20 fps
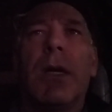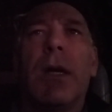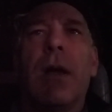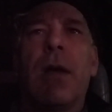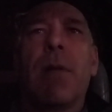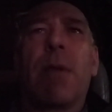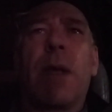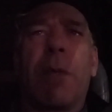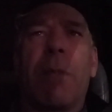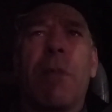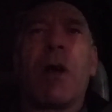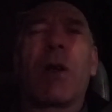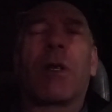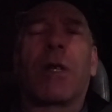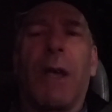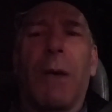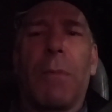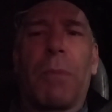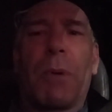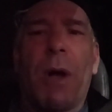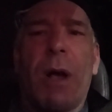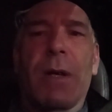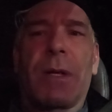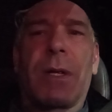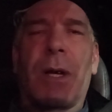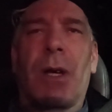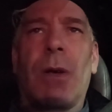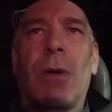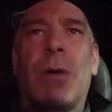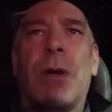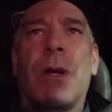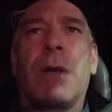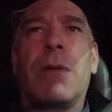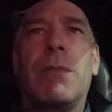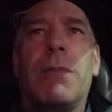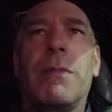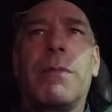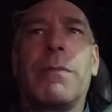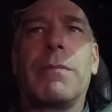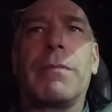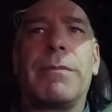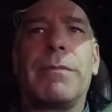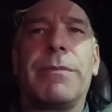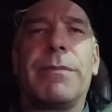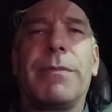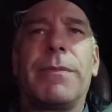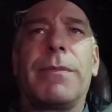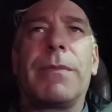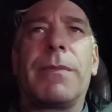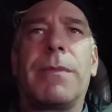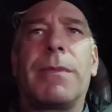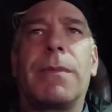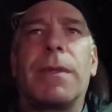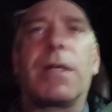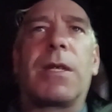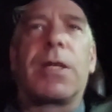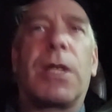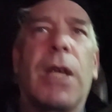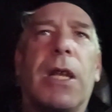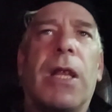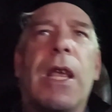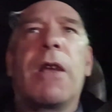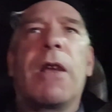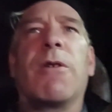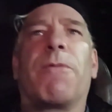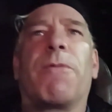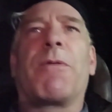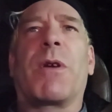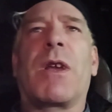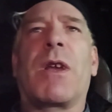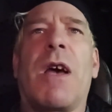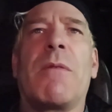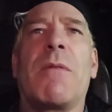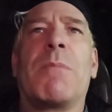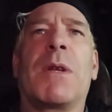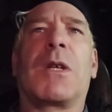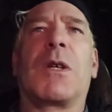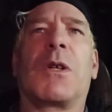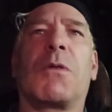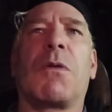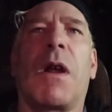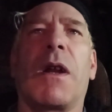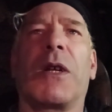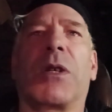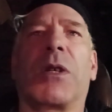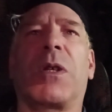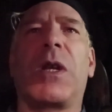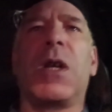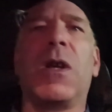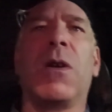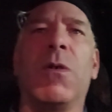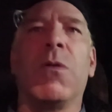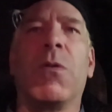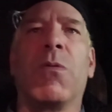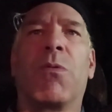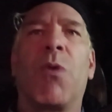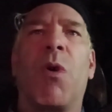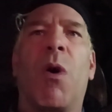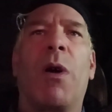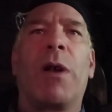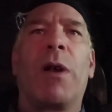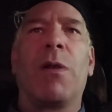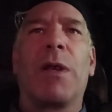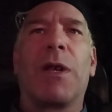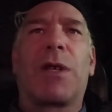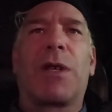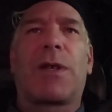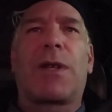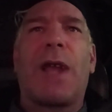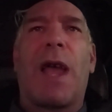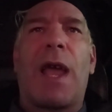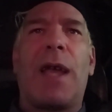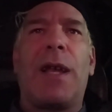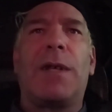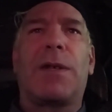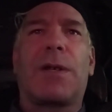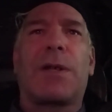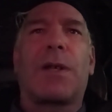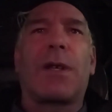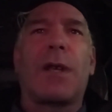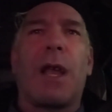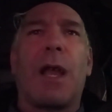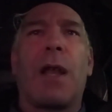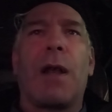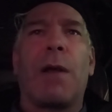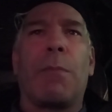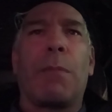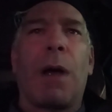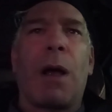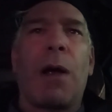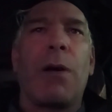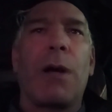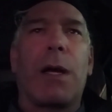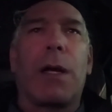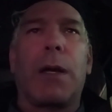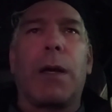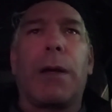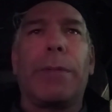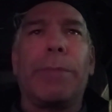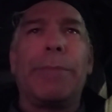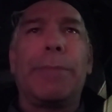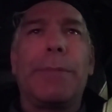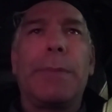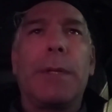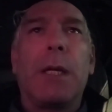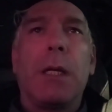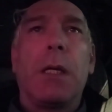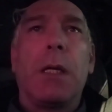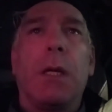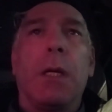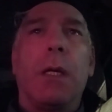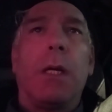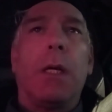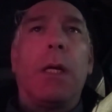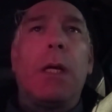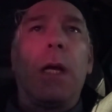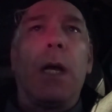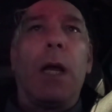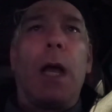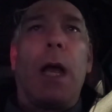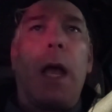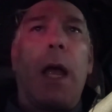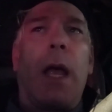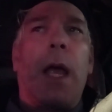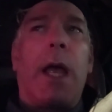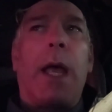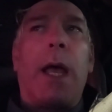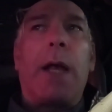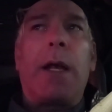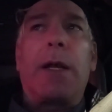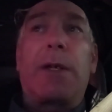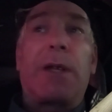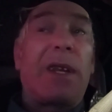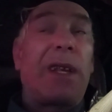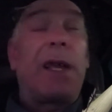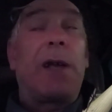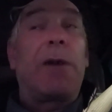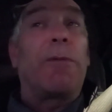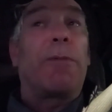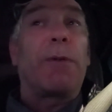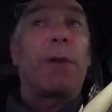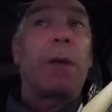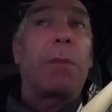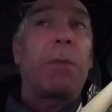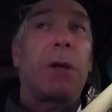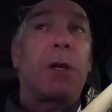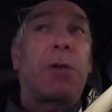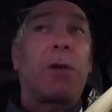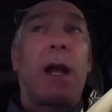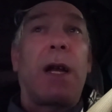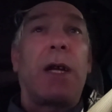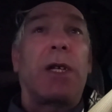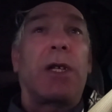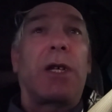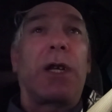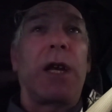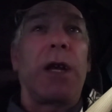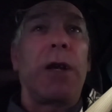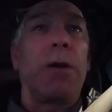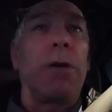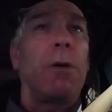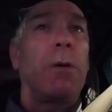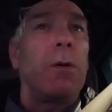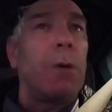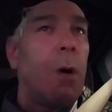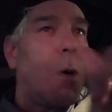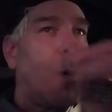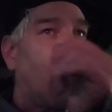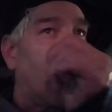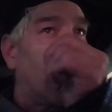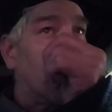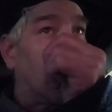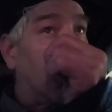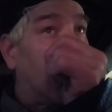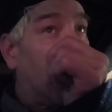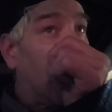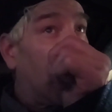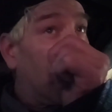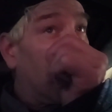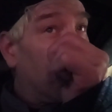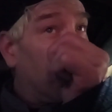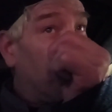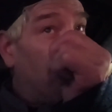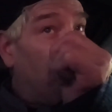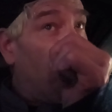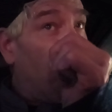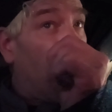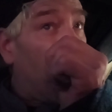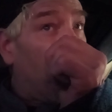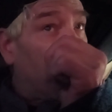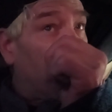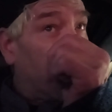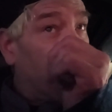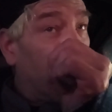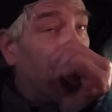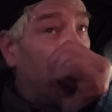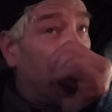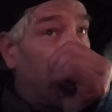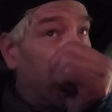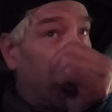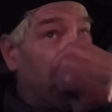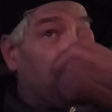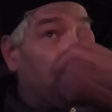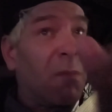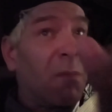They must get prosecuted. It's illegal for government to try to steal royal estates in America. And it's illegal for them to try to steal or to get involved in